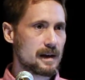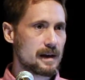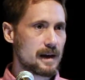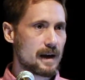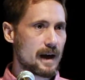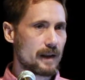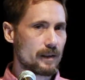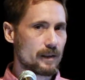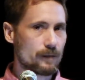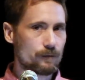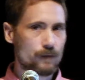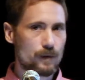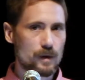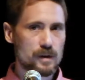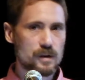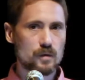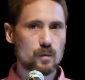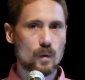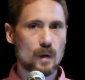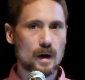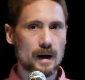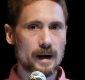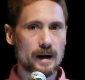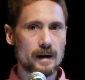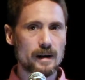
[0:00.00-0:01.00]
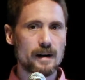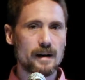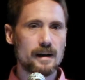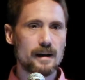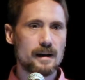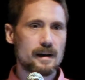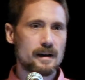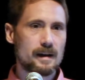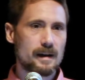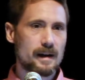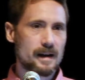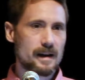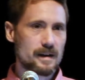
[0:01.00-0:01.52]
And the first one
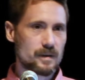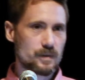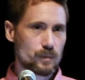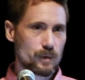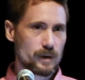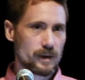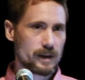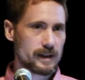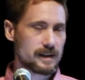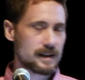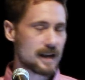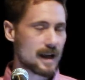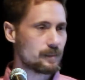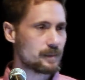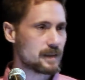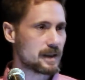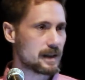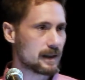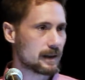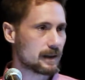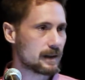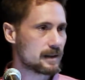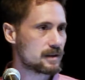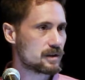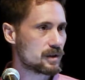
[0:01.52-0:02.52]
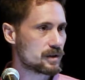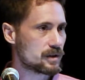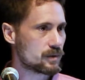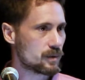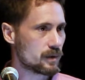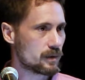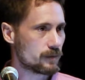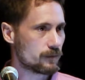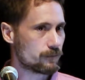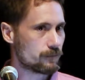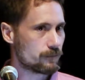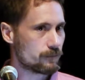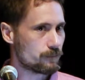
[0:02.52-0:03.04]
is really tempting. It's just sort
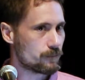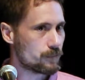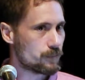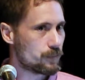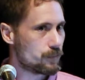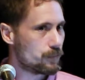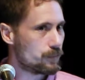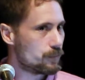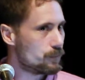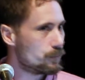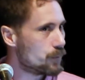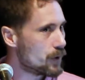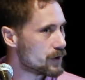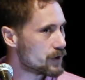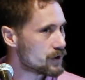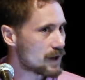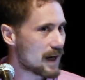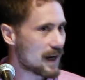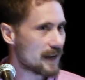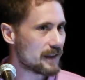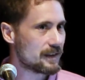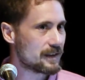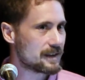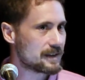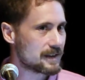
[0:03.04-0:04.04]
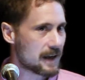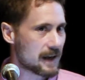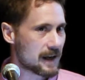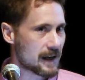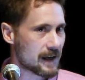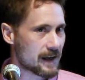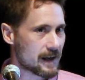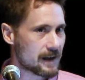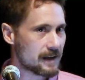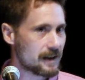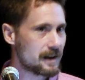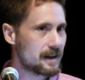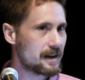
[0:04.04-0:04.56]
of put your head in the
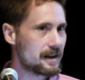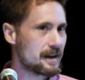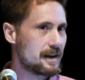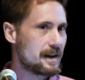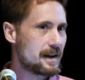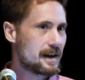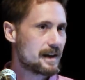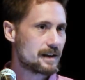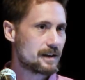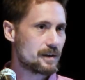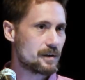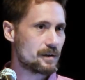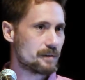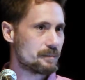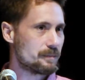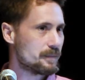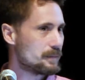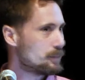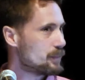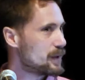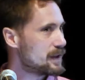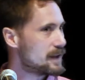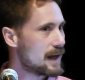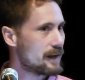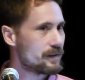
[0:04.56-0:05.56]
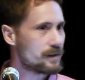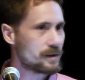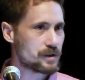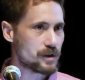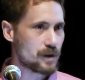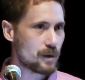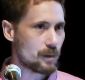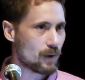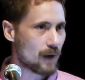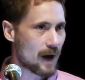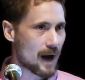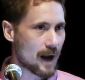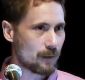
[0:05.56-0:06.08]
sand, pretend there's
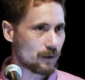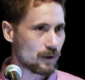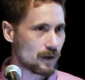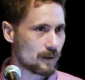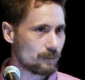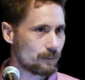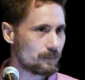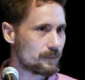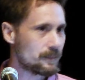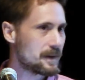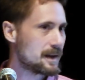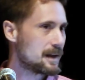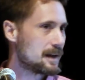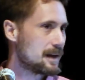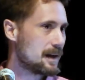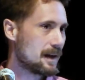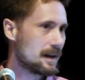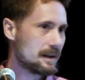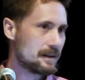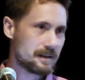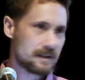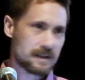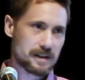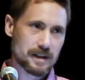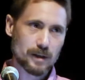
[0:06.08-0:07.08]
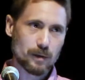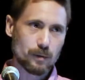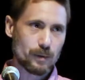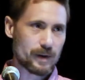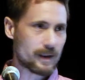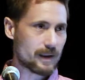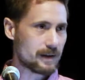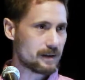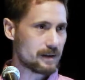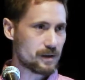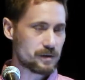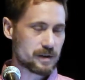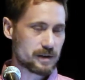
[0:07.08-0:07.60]
no problem, deal with
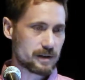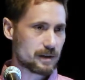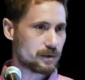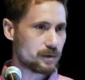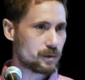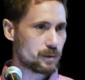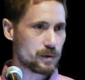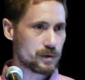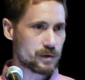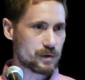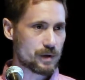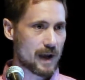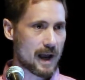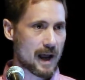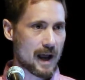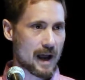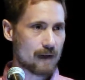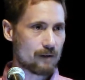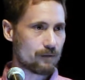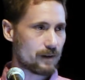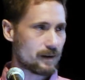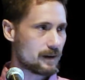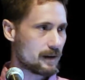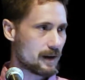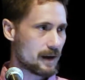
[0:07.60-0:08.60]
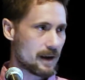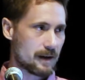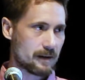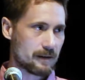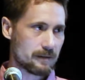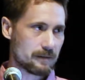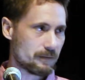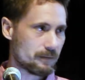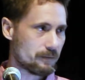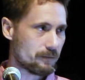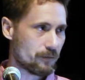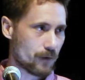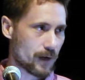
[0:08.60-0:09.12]
it using the tools you have, and
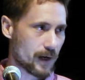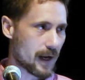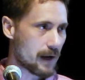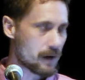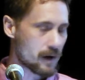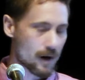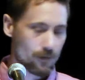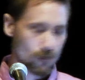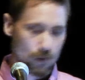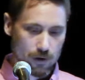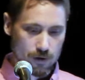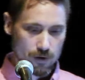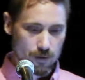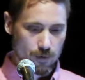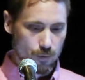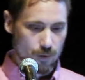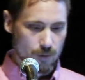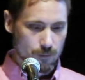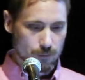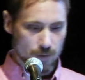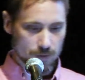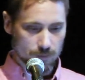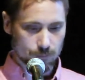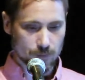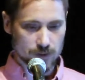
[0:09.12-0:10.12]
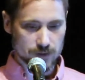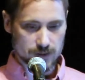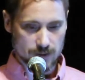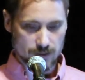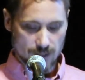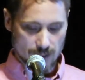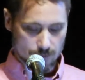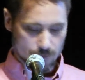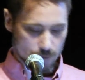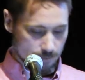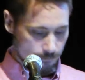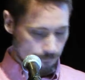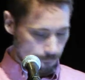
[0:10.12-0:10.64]
forget you ever heard the word
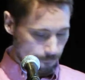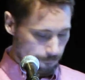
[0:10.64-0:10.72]
multi-label.